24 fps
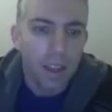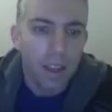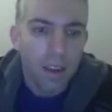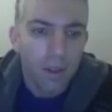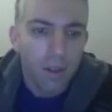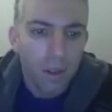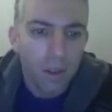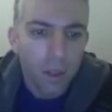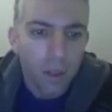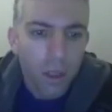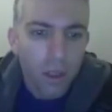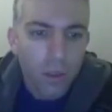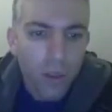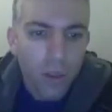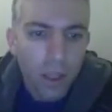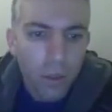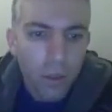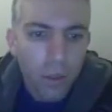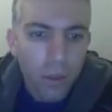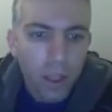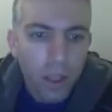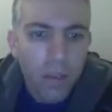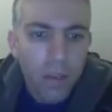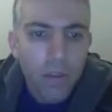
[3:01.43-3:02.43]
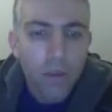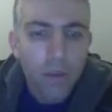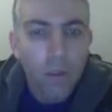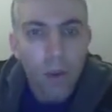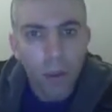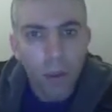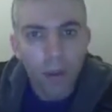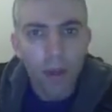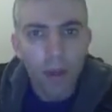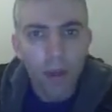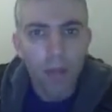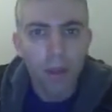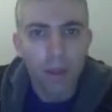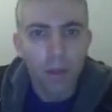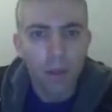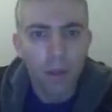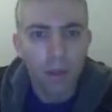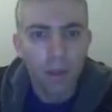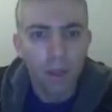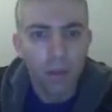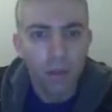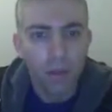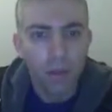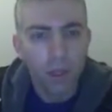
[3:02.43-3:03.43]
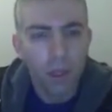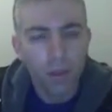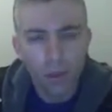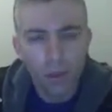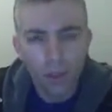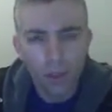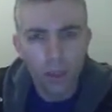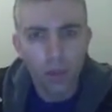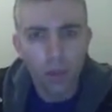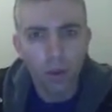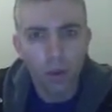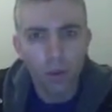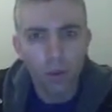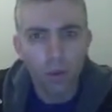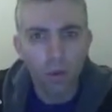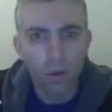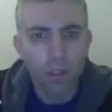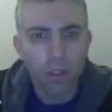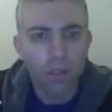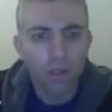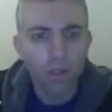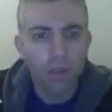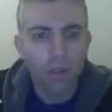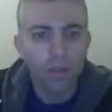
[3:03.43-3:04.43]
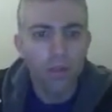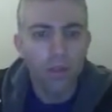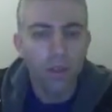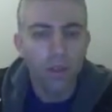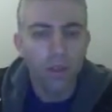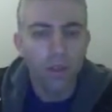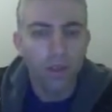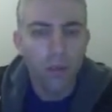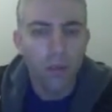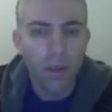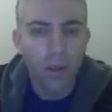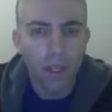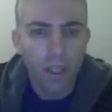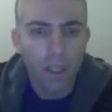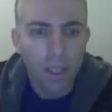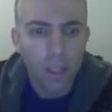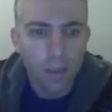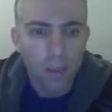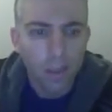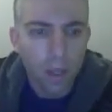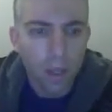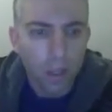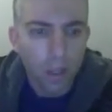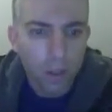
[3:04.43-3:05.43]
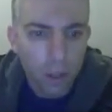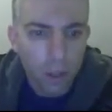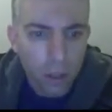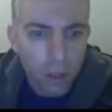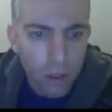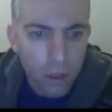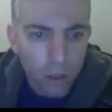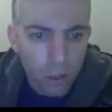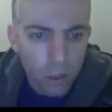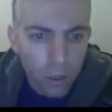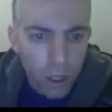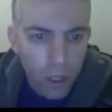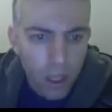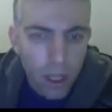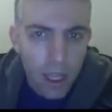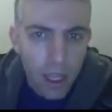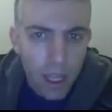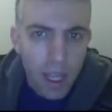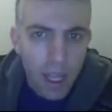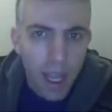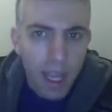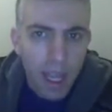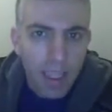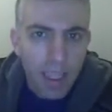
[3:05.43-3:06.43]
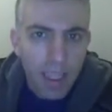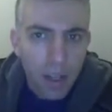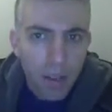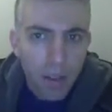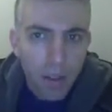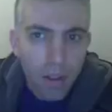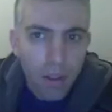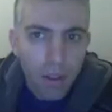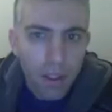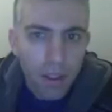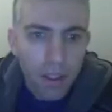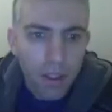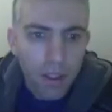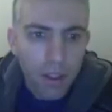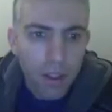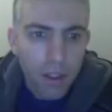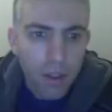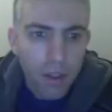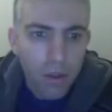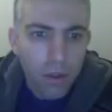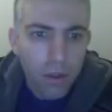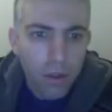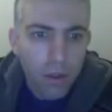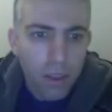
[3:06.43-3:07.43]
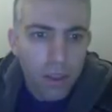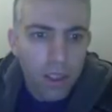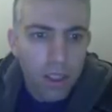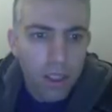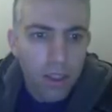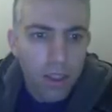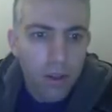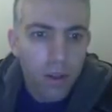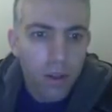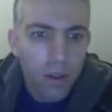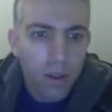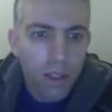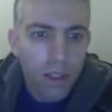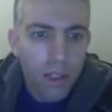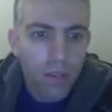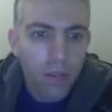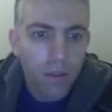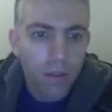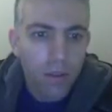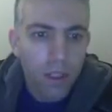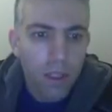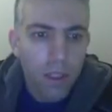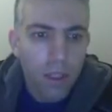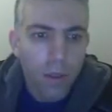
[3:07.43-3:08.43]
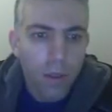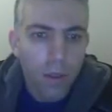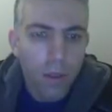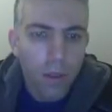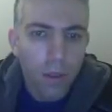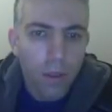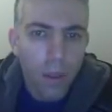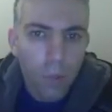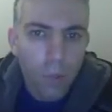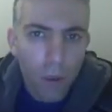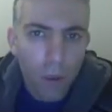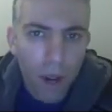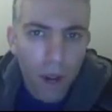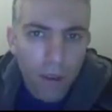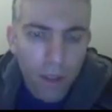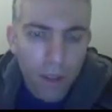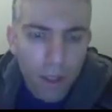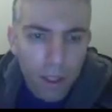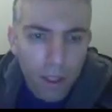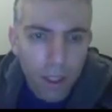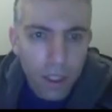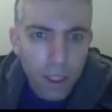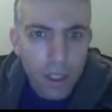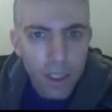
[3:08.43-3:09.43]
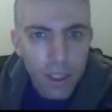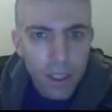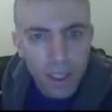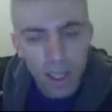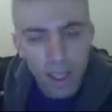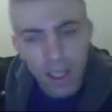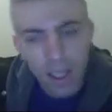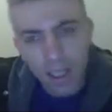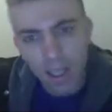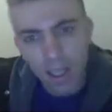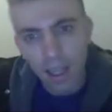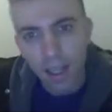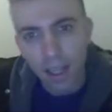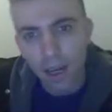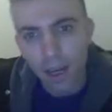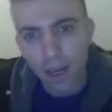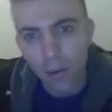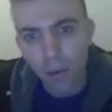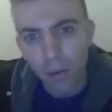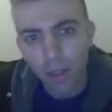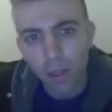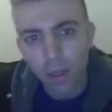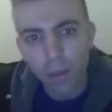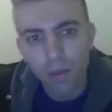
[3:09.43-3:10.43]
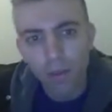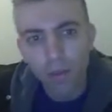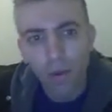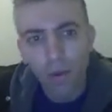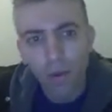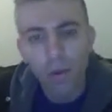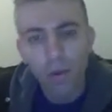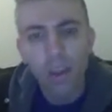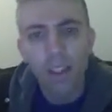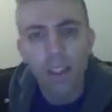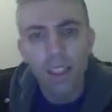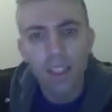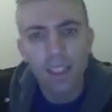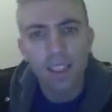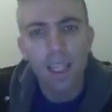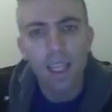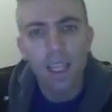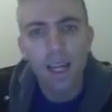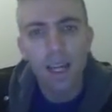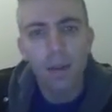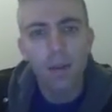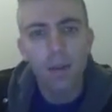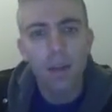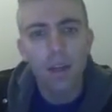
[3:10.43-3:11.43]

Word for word: First of all, it will give you a public Bitcoin address, which is always useful if you want to send Bitcoins to. And the other thing it's going to do is it's going to give you the encrypted private key, just like uh, we did before, only this time